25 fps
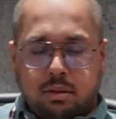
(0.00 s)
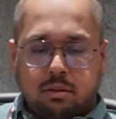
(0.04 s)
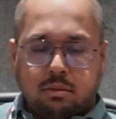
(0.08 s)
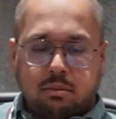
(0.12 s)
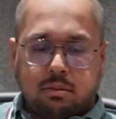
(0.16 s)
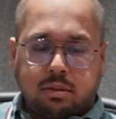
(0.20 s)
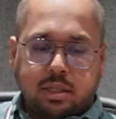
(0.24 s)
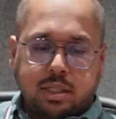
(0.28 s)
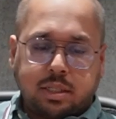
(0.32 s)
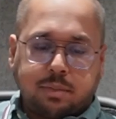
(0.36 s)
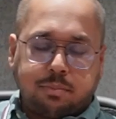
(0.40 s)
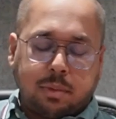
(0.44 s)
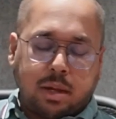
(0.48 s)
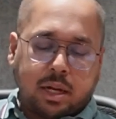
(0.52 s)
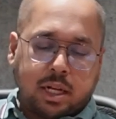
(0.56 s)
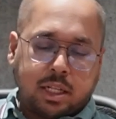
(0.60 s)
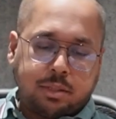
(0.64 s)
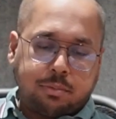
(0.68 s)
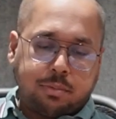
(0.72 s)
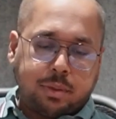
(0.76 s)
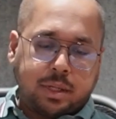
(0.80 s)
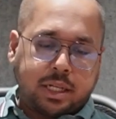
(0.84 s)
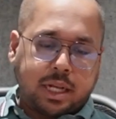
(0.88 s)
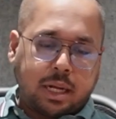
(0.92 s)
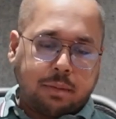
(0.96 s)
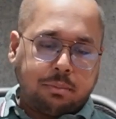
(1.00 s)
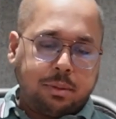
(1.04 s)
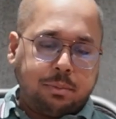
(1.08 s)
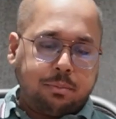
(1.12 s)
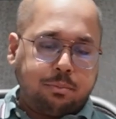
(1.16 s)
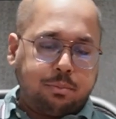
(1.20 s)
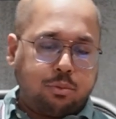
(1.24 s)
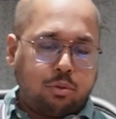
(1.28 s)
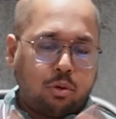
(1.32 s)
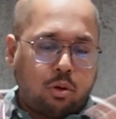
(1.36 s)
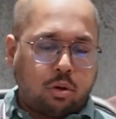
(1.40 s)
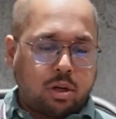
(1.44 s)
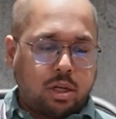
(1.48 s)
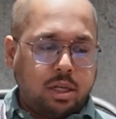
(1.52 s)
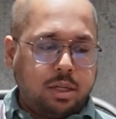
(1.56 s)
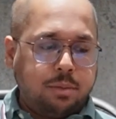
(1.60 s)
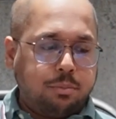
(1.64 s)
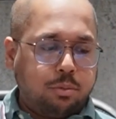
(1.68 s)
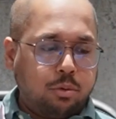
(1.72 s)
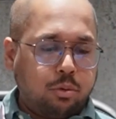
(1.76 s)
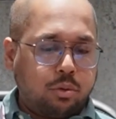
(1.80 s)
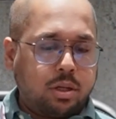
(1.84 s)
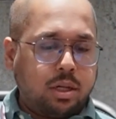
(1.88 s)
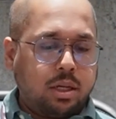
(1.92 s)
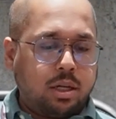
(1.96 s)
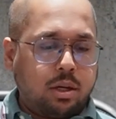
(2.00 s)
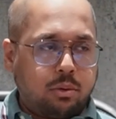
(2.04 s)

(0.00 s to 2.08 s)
risk management can be broadly broken